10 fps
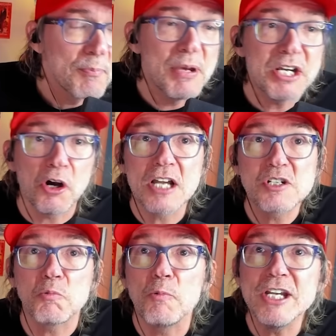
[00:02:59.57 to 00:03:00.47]

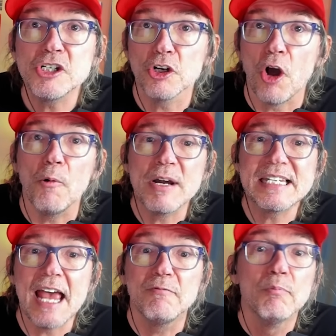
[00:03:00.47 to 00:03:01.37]
because we should always
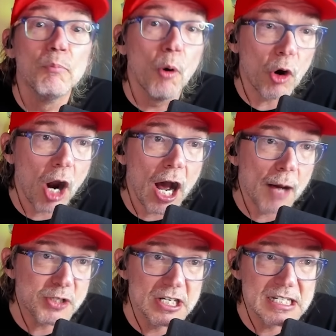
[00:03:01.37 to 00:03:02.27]
have more
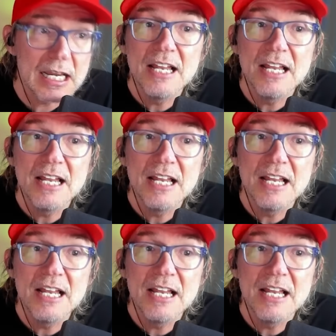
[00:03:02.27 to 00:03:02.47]
options,